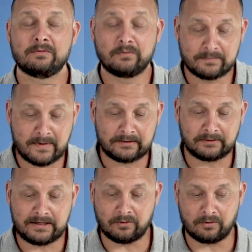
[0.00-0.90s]
was made
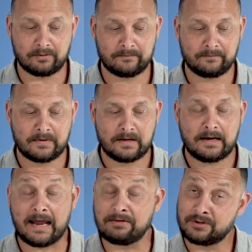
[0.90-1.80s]
legal.
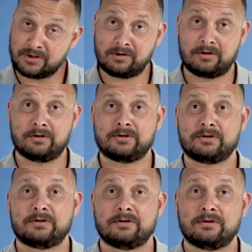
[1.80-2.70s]
And the
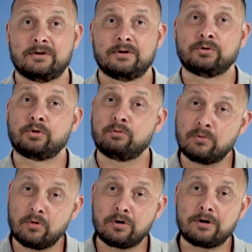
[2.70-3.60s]
church grew
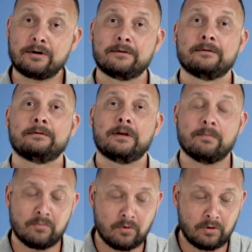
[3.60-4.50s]
more
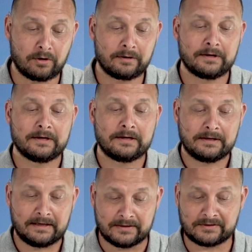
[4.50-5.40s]
and more
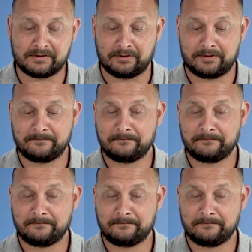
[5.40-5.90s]
insular.